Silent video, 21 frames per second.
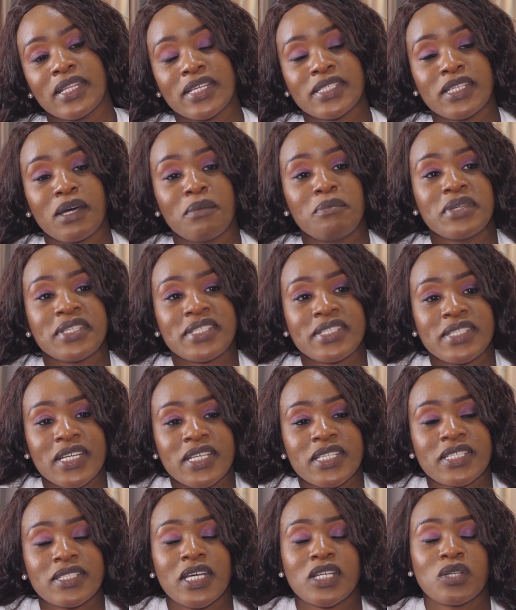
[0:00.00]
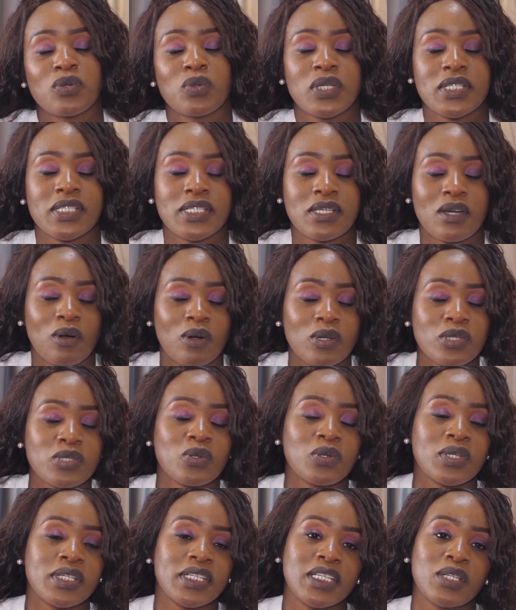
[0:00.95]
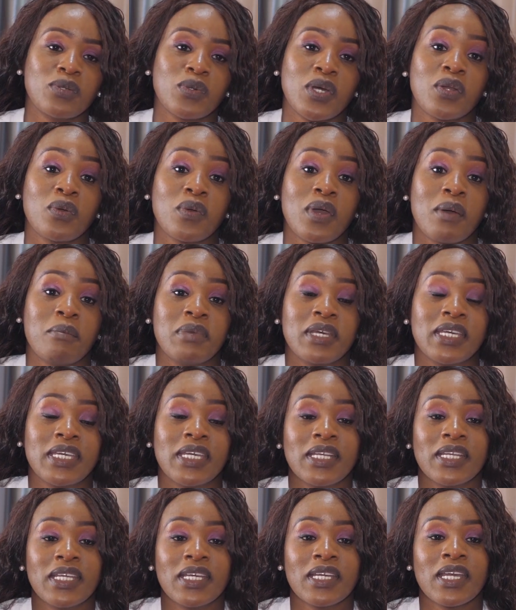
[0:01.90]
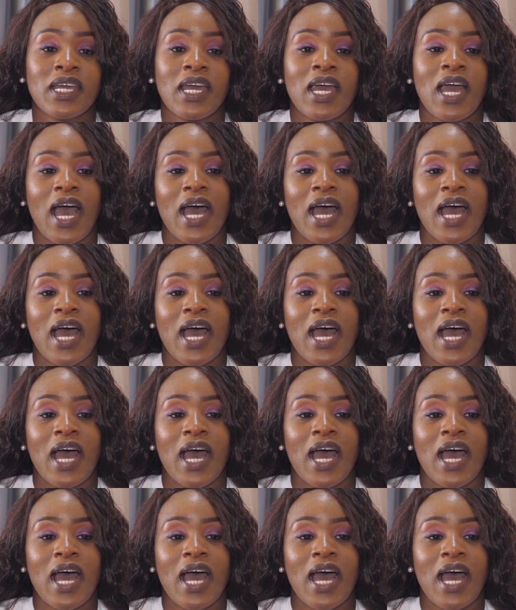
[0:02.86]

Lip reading: there's some mistakes that we also did when we were beginning,